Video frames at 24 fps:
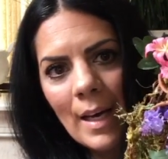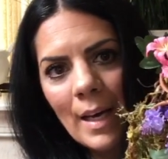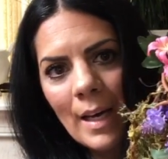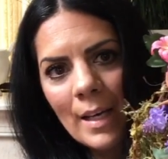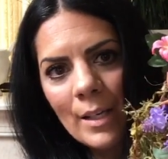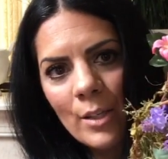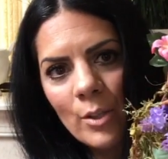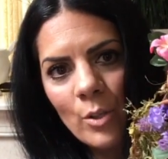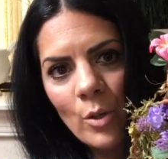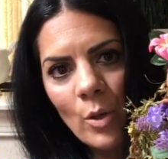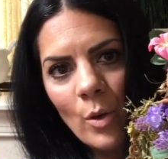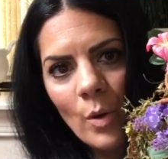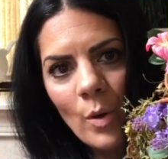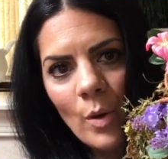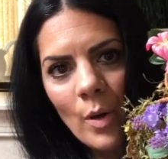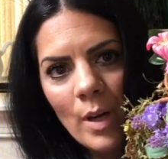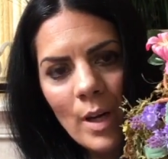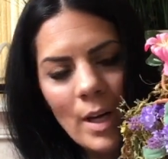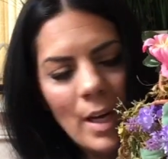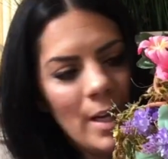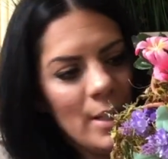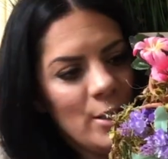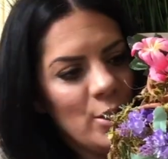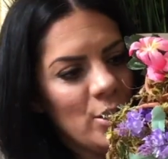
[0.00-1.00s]
I don't know,
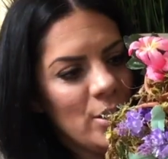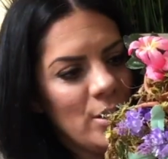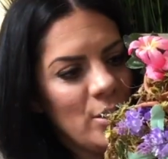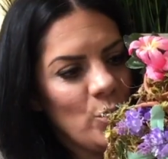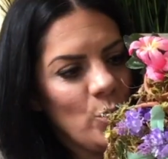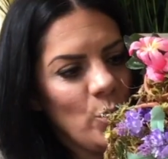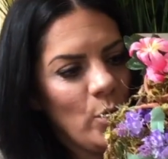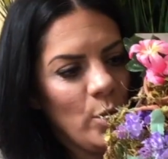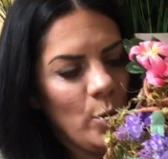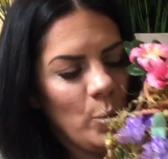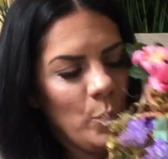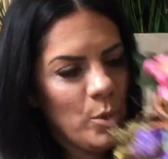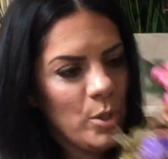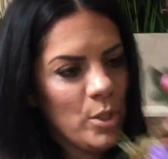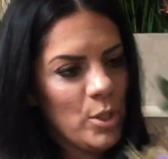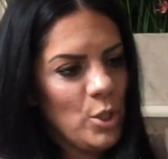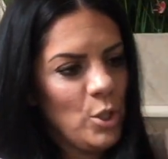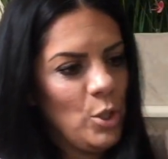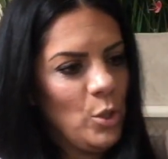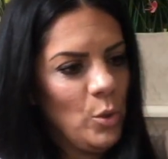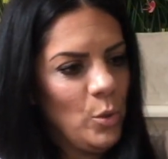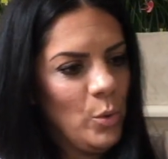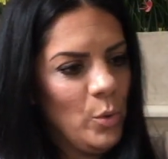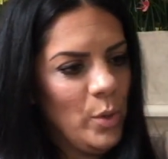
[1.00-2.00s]
I just thought it was
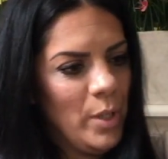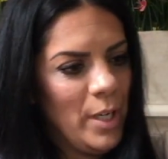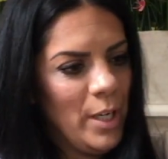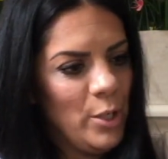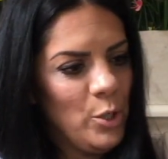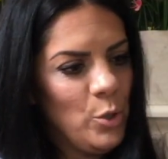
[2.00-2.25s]
cute,